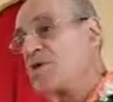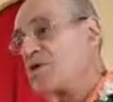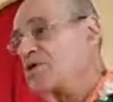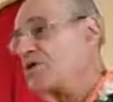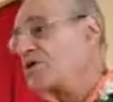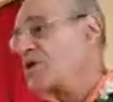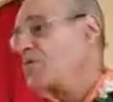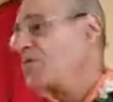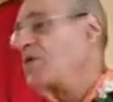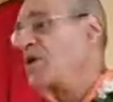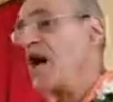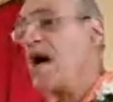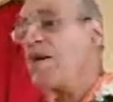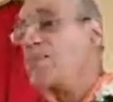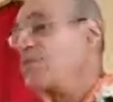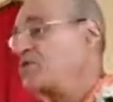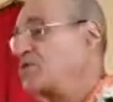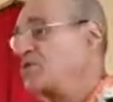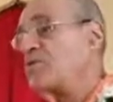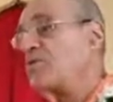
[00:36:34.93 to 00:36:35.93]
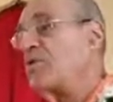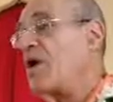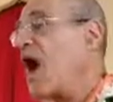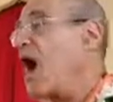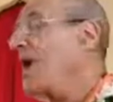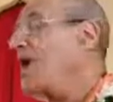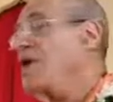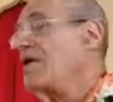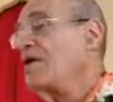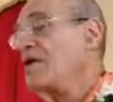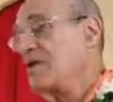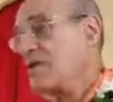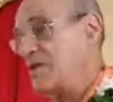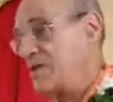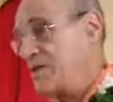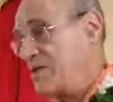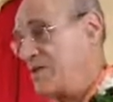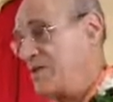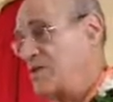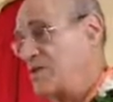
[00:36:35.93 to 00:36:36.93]
much in the mood, I was crying.
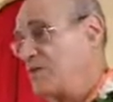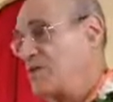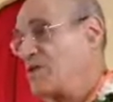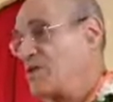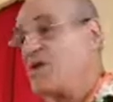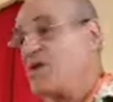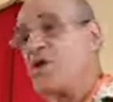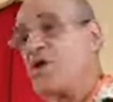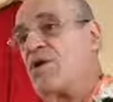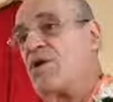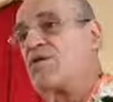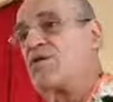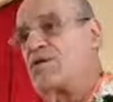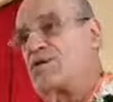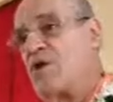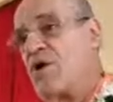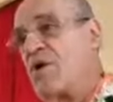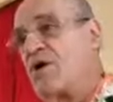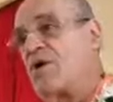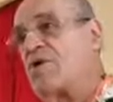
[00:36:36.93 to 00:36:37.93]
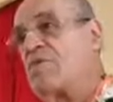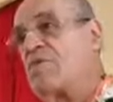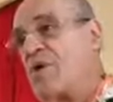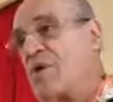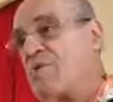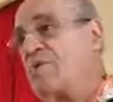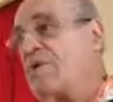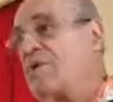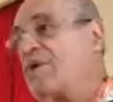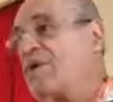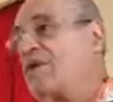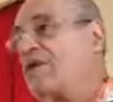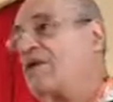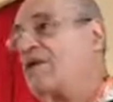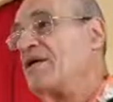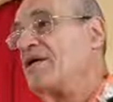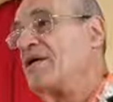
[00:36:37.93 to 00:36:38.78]
She was, you know, the song of the bumblebee?